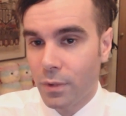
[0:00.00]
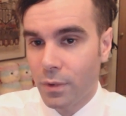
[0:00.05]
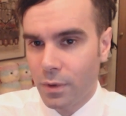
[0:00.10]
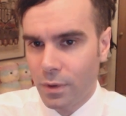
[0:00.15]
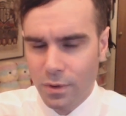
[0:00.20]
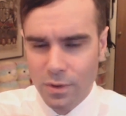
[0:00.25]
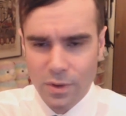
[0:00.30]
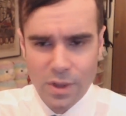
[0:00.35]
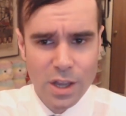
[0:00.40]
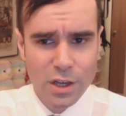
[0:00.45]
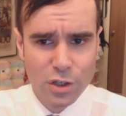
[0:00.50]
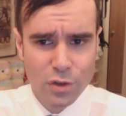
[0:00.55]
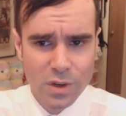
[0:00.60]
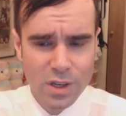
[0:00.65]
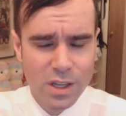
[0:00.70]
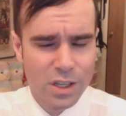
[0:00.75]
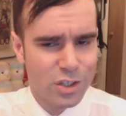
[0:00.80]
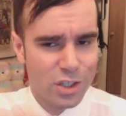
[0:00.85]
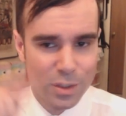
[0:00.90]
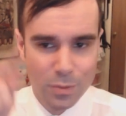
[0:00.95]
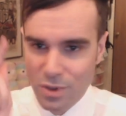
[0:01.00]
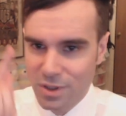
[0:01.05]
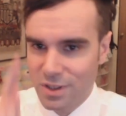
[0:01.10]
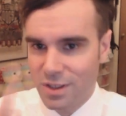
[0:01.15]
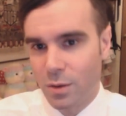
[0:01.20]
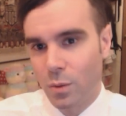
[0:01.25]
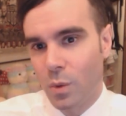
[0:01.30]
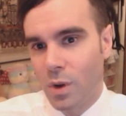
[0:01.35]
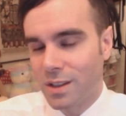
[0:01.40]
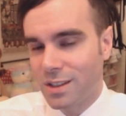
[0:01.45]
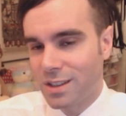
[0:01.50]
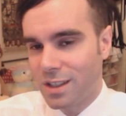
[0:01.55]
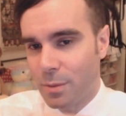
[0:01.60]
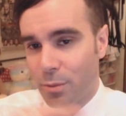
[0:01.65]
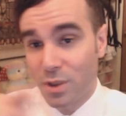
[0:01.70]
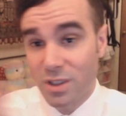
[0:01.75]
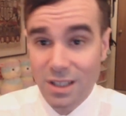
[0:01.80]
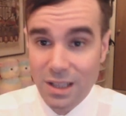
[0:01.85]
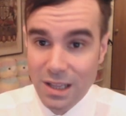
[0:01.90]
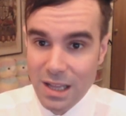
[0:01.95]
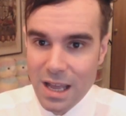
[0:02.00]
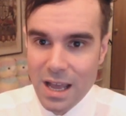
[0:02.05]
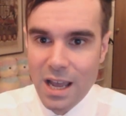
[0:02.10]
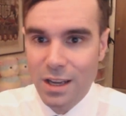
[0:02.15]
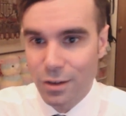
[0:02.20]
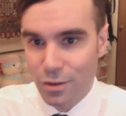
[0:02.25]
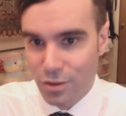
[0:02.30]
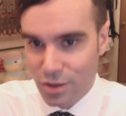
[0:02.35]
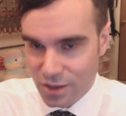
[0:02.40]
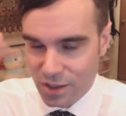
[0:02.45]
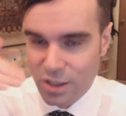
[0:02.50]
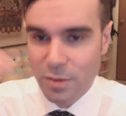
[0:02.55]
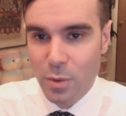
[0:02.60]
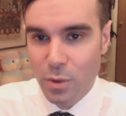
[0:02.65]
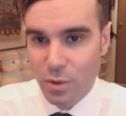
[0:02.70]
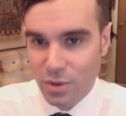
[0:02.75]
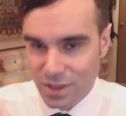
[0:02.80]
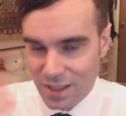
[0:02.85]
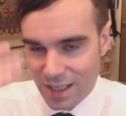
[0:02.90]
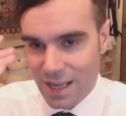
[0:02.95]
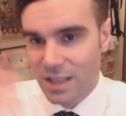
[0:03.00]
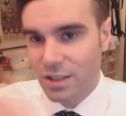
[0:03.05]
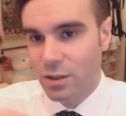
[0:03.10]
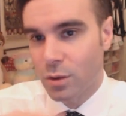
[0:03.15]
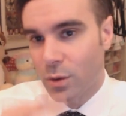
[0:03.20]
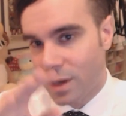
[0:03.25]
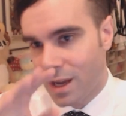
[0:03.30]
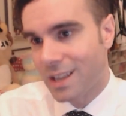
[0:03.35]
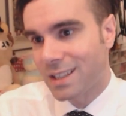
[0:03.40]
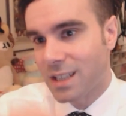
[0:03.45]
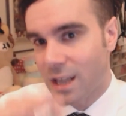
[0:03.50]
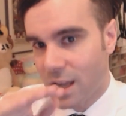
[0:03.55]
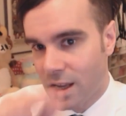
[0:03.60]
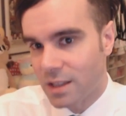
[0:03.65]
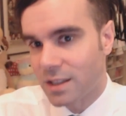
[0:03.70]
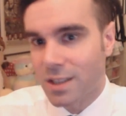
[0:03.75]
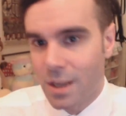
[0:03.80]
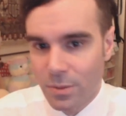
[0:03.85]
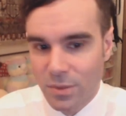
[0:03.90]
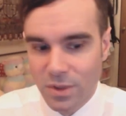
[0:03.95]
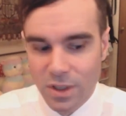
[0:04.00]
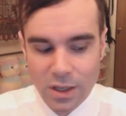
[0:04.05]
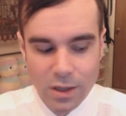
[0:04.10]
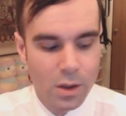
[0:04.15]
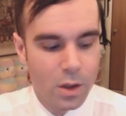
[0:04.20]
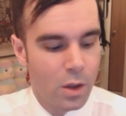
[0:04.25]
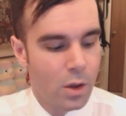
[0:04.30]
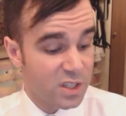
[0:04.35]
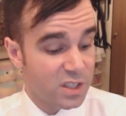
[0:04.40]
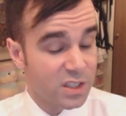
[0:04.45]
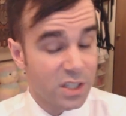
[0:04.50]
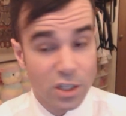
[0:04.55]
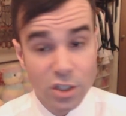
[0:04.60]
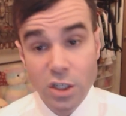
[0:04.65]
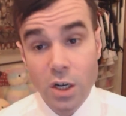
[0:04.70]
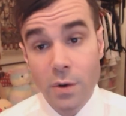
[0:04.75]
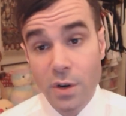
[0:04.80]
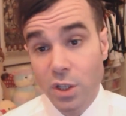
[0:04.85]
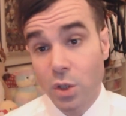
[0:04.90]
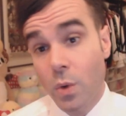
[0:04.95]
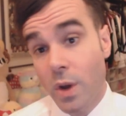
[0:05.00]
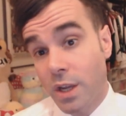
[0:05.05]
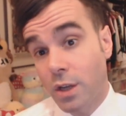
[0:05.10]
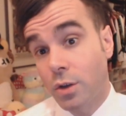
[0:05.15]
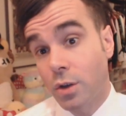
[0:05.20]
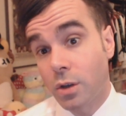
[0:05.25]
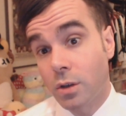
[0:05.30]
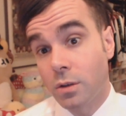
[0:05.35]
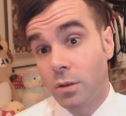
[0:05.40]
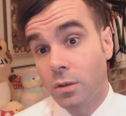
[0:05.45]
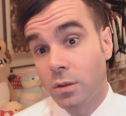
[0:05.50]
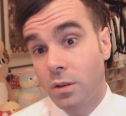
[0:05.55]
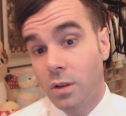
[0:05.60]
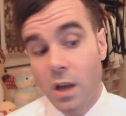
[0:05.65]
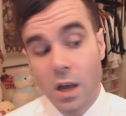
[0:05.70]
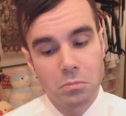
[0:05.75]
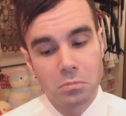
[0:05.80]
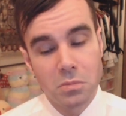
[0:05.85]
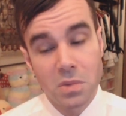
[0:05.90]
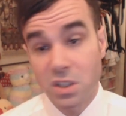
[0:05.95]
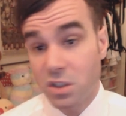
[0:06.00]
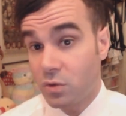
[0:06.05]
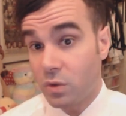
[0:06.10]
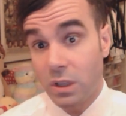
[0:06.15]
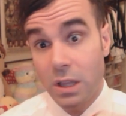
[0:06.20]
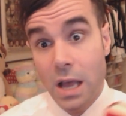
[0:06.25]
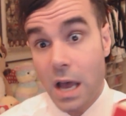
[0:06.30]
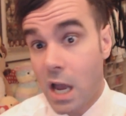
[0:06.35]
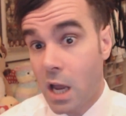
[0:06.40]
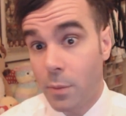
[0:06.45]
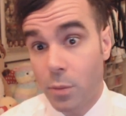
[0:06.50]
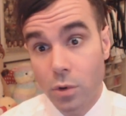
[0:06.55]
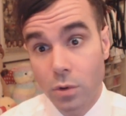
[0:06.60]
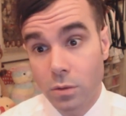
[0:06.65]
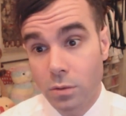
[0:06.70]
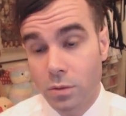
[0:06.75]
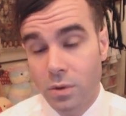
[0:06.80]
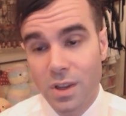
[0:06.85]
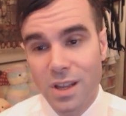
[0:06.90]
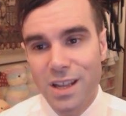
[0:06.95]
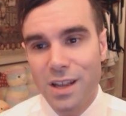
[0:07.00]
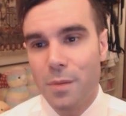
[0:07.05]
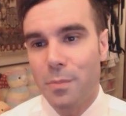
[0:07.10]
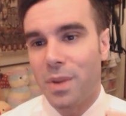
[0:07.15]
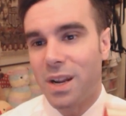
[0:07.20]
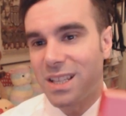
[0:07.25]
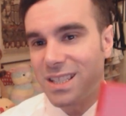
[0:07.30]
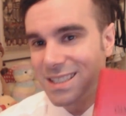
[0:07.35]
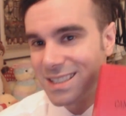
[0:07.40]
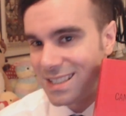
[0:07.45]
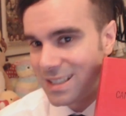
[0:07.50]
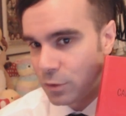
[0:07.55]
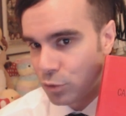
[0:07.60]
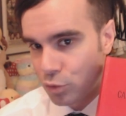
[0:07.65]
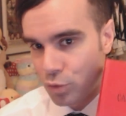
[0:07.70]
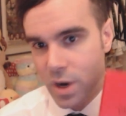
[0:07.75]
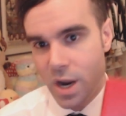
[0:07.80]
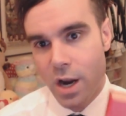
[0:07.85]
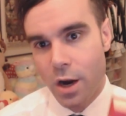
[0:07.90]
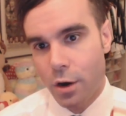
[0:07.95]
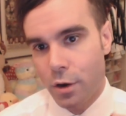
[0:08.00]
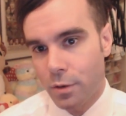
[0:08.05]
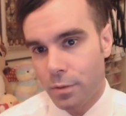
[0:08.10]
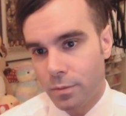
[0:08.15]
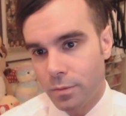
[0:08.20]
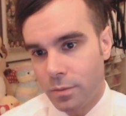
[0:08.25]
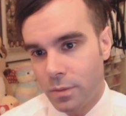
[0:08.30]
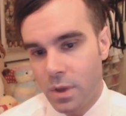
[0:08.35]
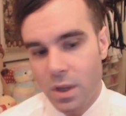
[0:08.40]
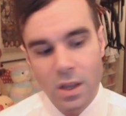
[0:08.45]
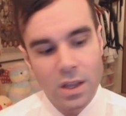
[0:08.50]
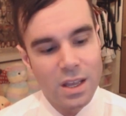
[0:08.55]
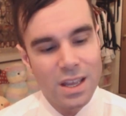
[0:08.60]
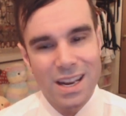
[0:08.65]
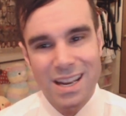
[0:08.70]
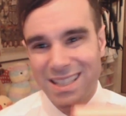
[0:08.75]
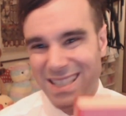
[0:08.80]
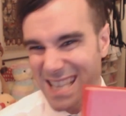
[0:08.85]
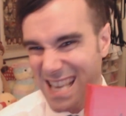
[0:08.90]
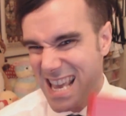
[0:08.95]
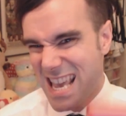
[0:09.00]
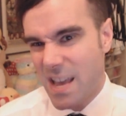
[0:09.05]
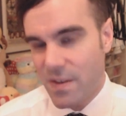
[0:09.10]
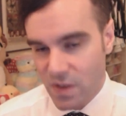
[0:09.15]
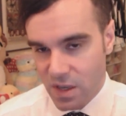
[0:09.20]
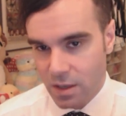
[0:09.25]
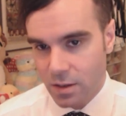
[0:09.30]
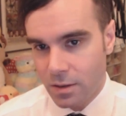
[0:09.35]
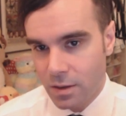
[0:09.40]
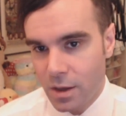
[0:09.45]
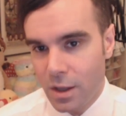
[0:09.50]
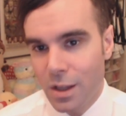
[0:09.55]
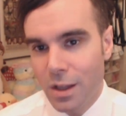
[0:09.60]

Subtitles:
the entry, it just prints it once and then puts a line. You're just supposed to guess, okay, it's hun something. This dictionary is quite good. It's reliable, but it's rare, and it's heavy.